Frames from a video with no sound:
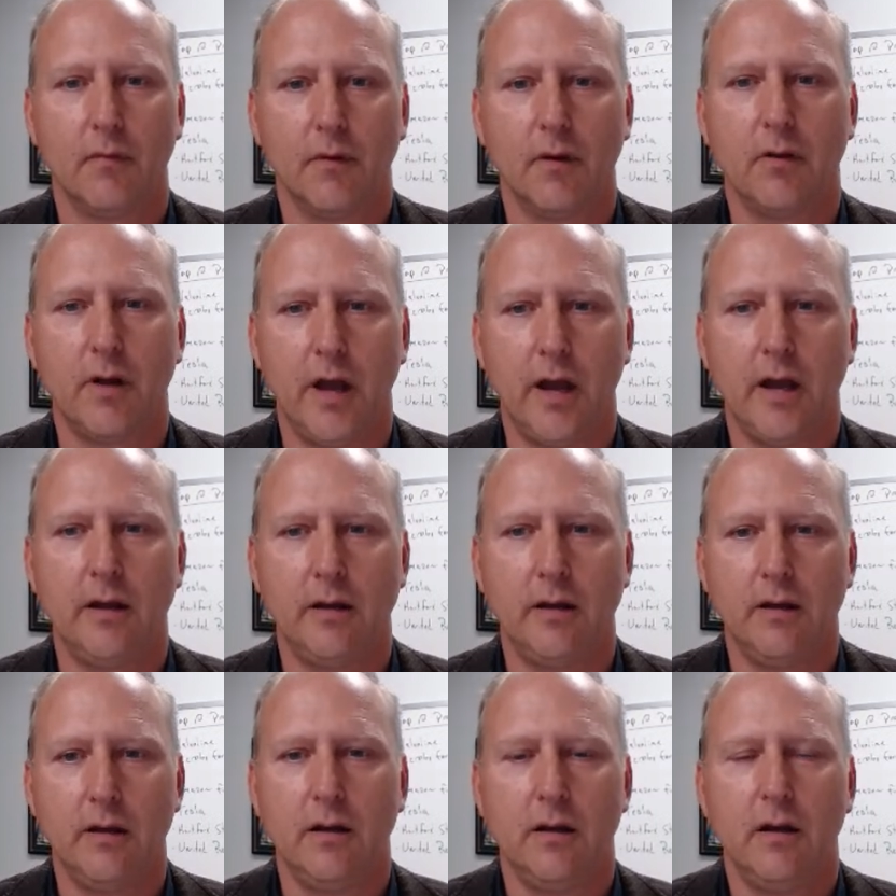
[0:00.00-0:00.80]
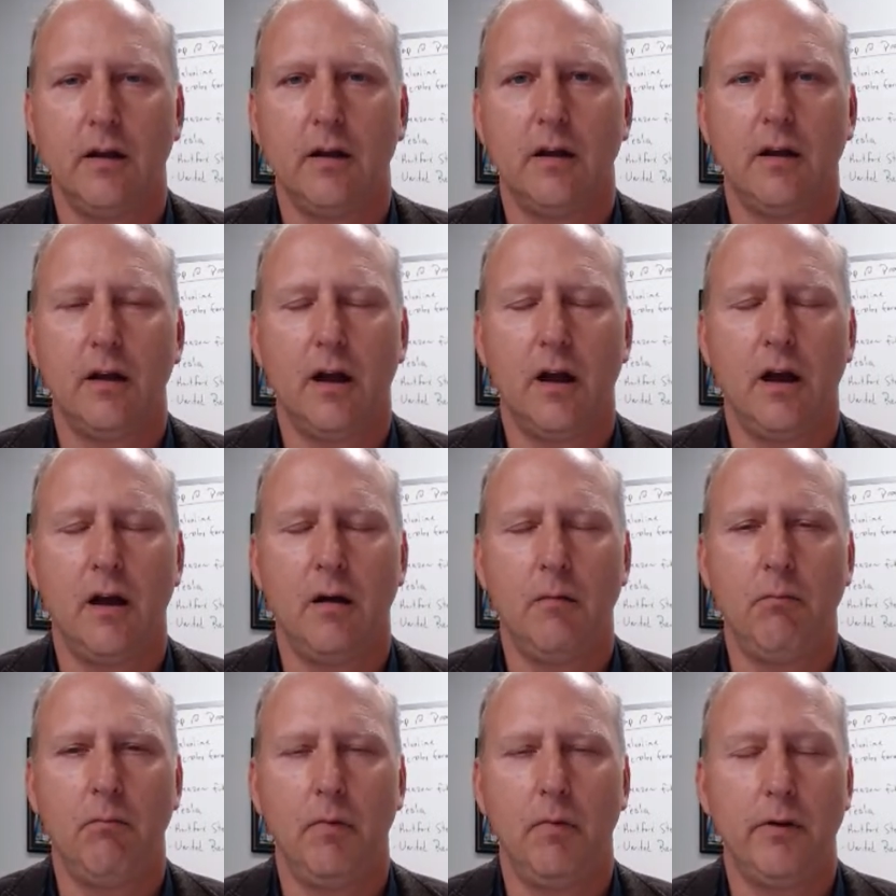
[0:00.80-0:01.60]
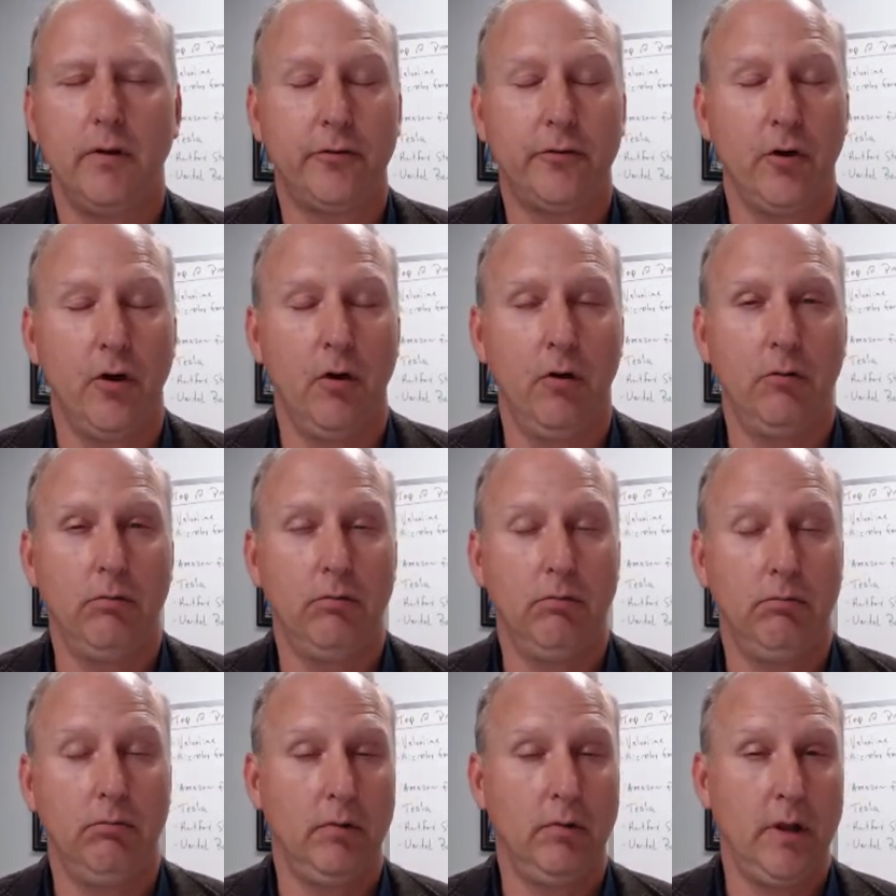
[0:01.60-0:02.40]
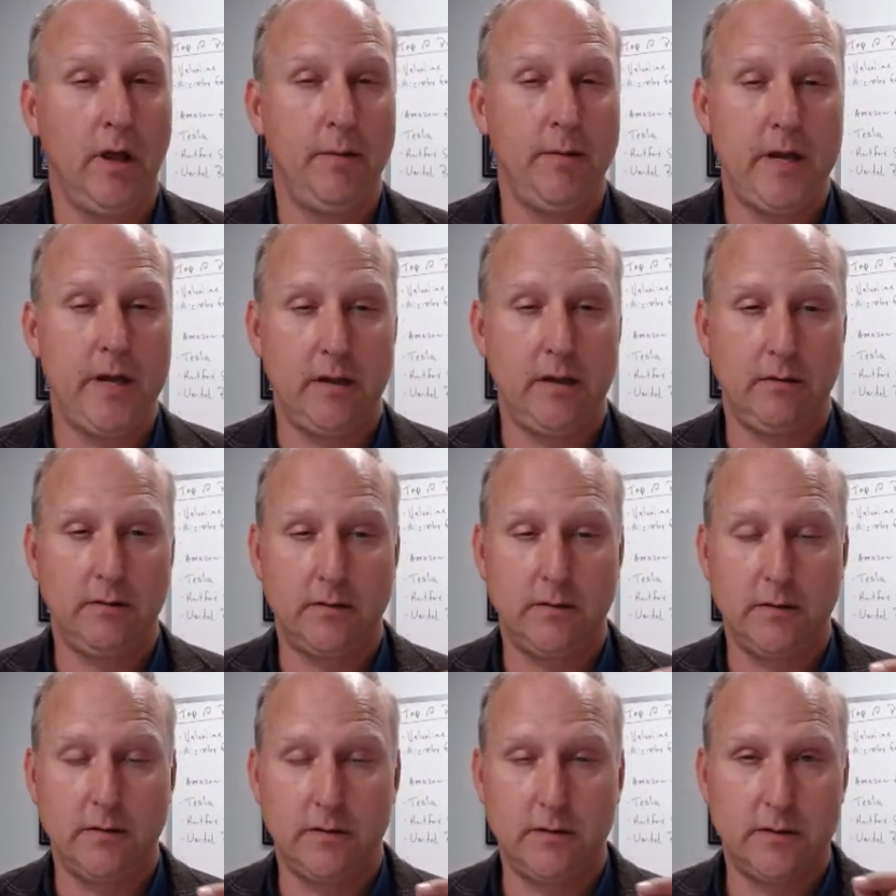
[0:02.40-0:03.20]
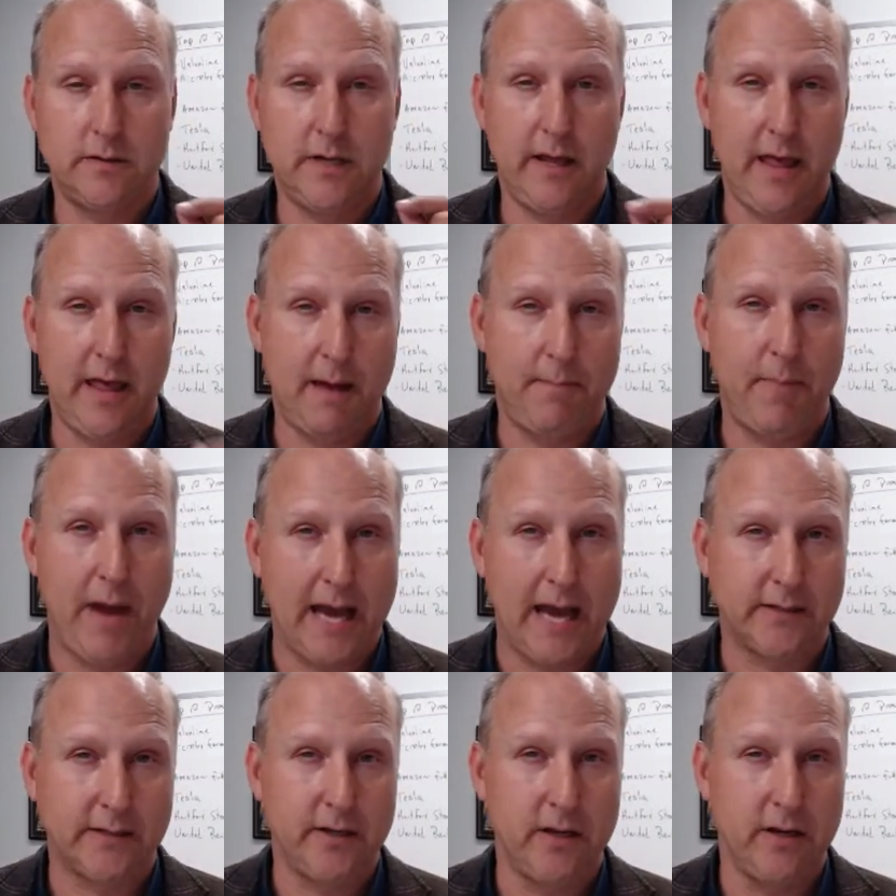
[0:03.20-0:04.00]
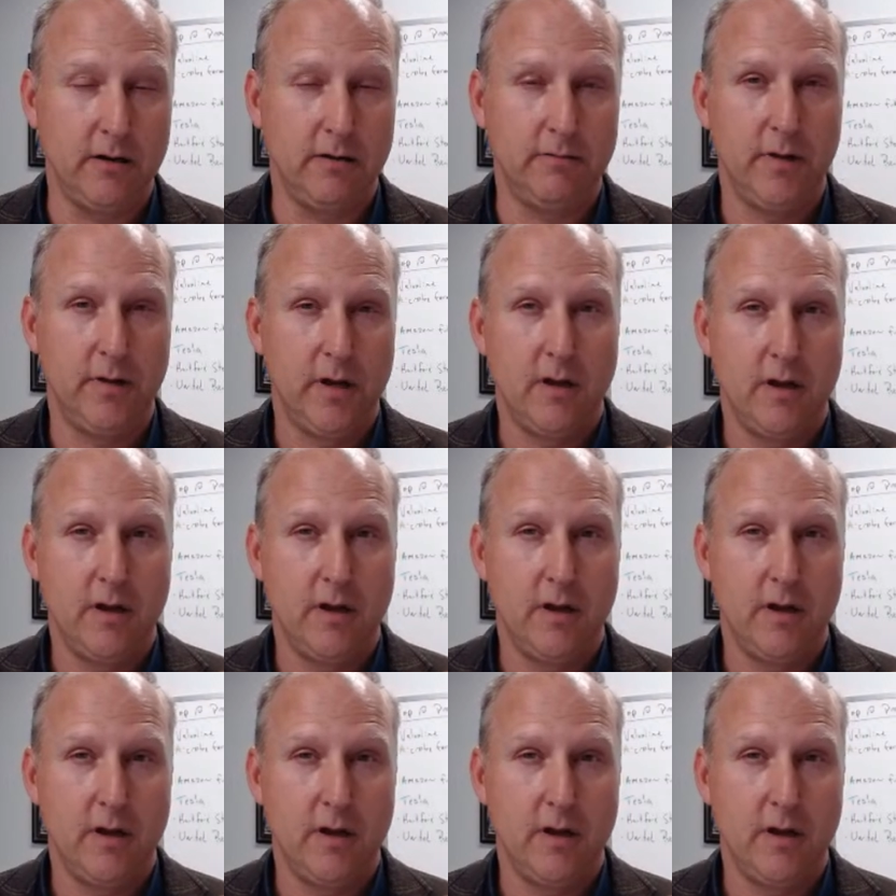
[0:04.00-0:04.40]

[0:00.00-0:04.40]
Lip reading: Okay. So let me say that back to you.